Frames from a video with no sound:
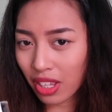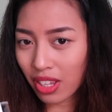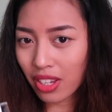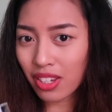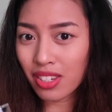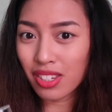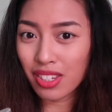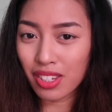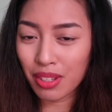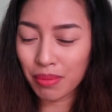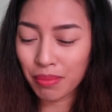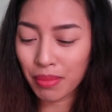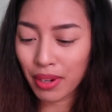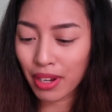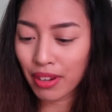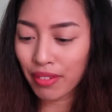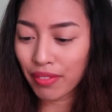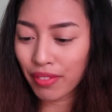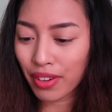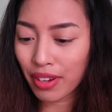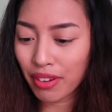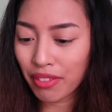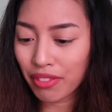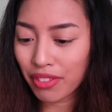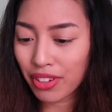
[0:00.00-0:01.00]
this in my
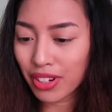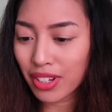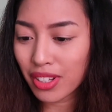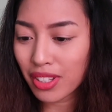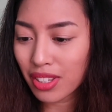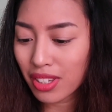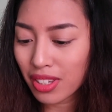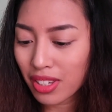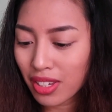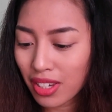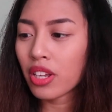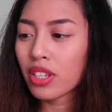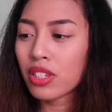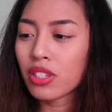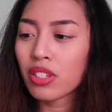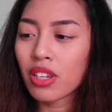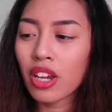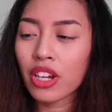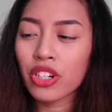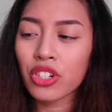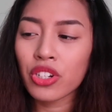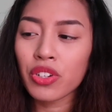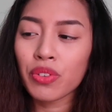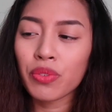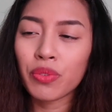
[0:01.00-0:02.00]
favorites it's
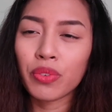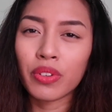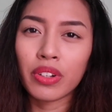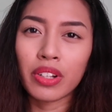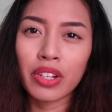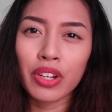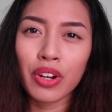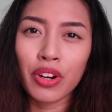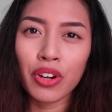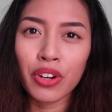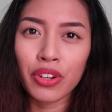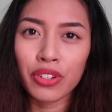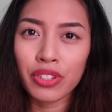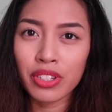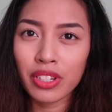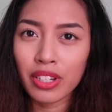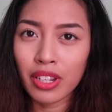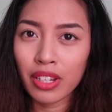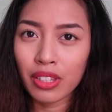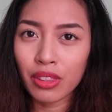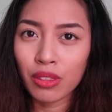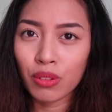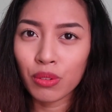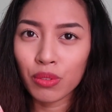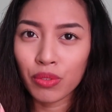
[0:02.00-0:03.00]
actually really hard to
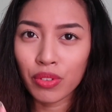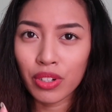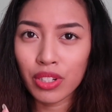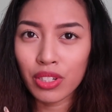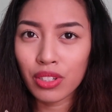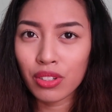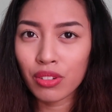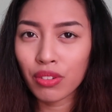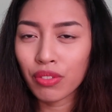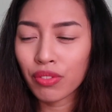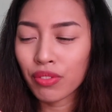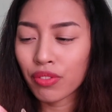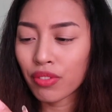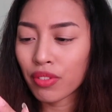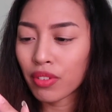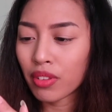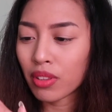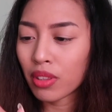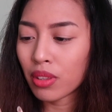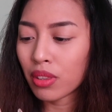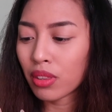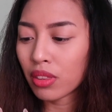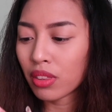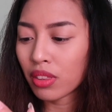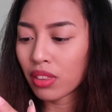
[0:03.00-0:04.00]
get the rest of
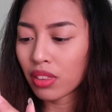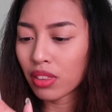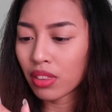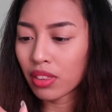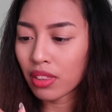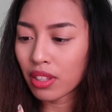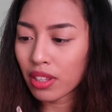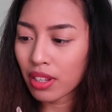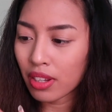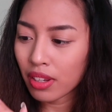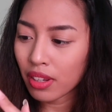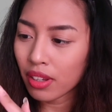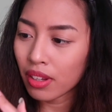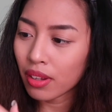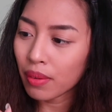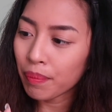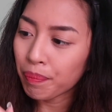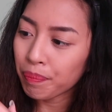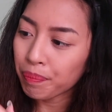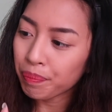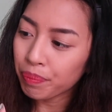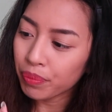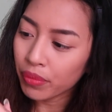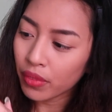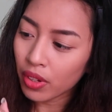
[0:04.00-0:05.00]
the
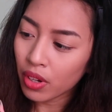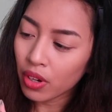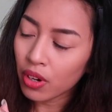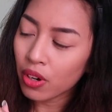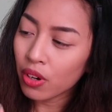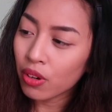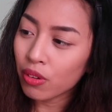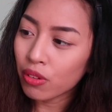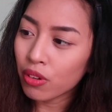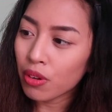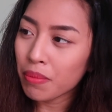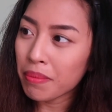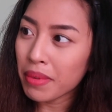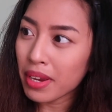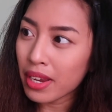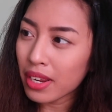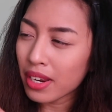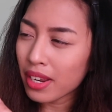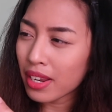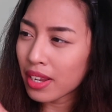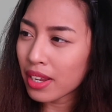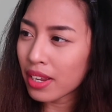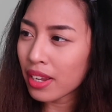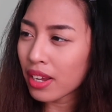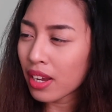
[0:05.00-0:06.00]

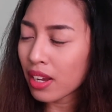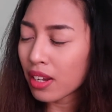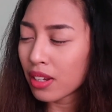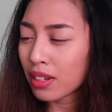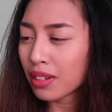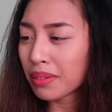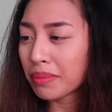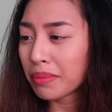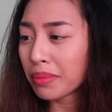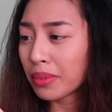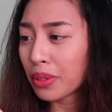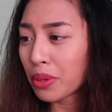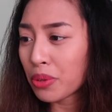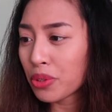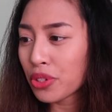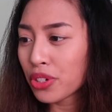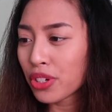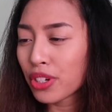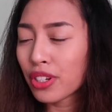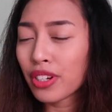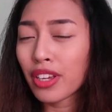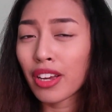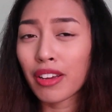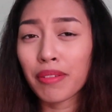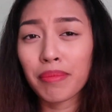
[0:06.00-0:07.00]
remaining um,
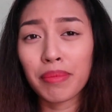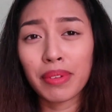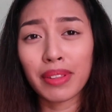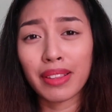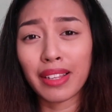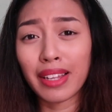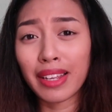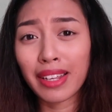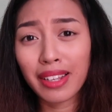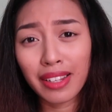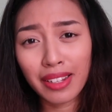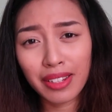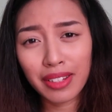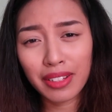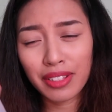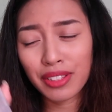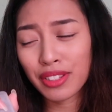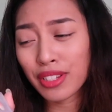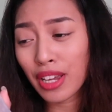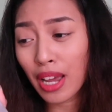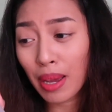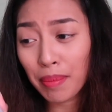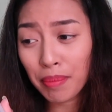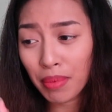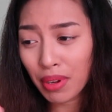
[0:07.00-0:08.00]
lotion i've been like
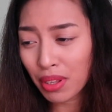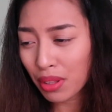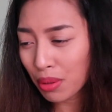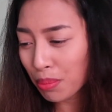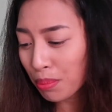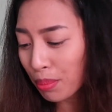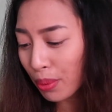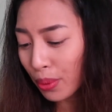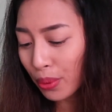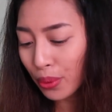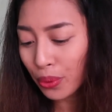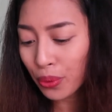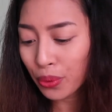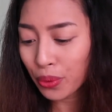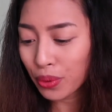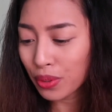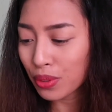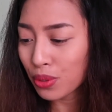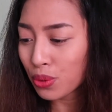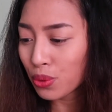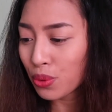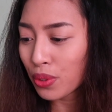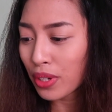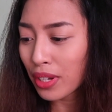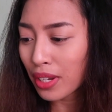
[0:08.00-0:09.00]
tapping the bottle
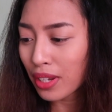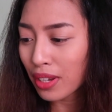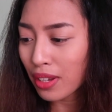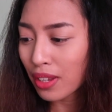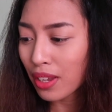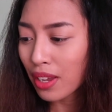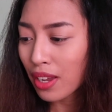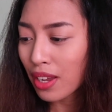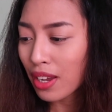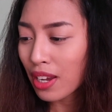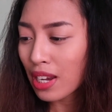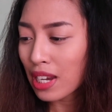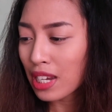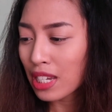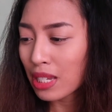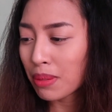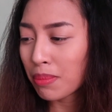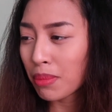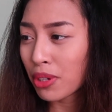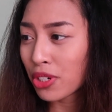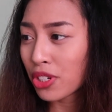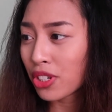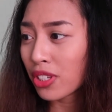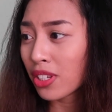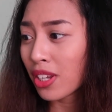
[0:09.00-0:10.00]
and doing as
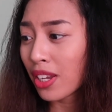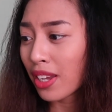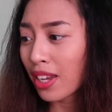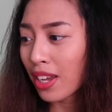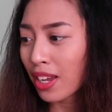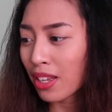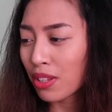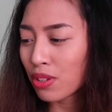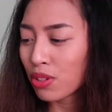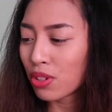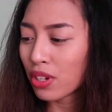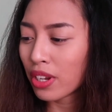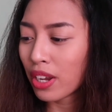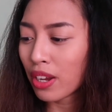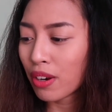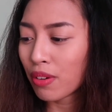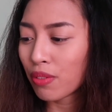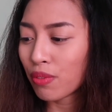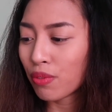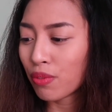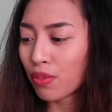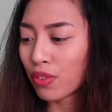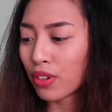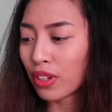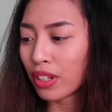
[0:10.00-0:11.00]
much as I can to
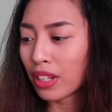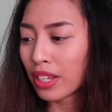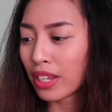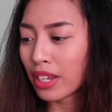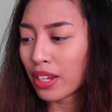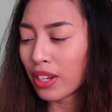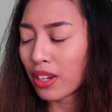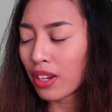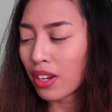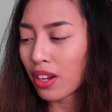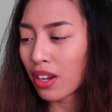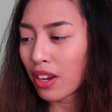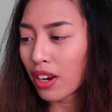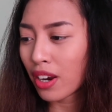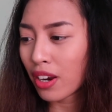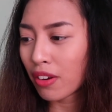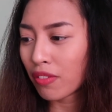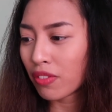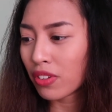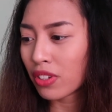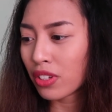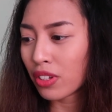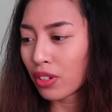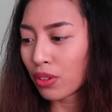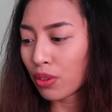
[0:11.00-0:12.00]
get really
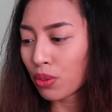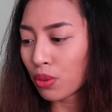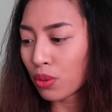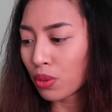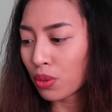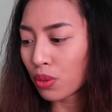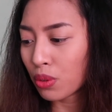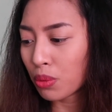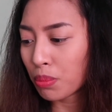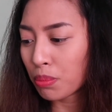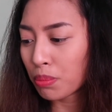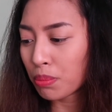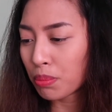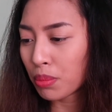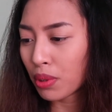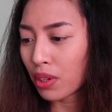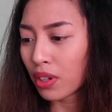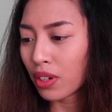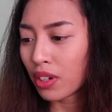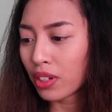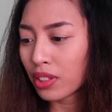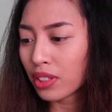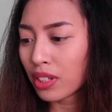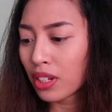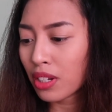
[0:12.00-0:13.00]
every single
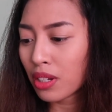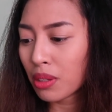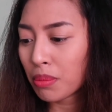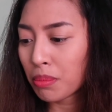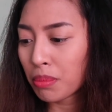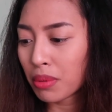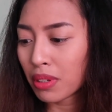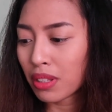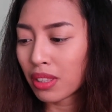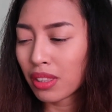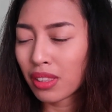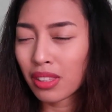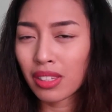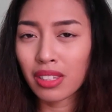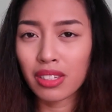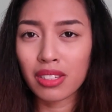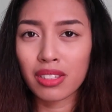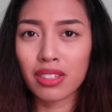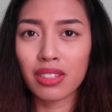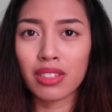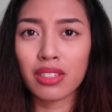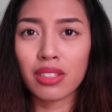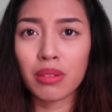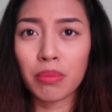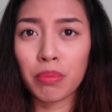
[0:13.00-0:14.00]
product out but
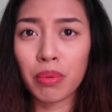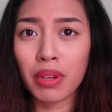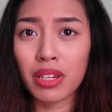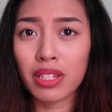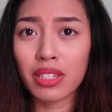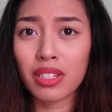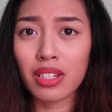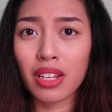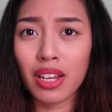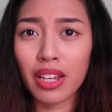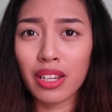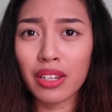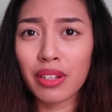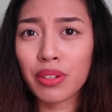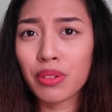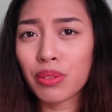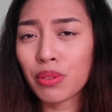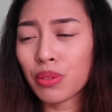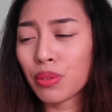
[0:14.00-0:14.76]
this is the best I can